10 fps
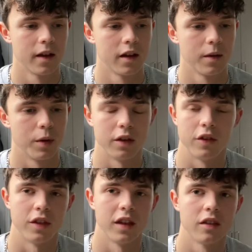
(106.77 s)
But if you
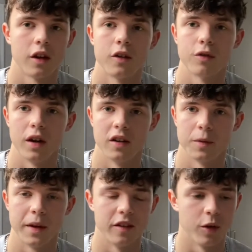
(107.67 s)
think those render
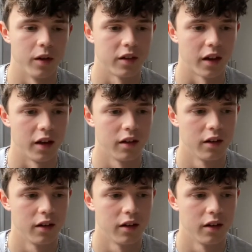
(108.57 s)
speeds are insane,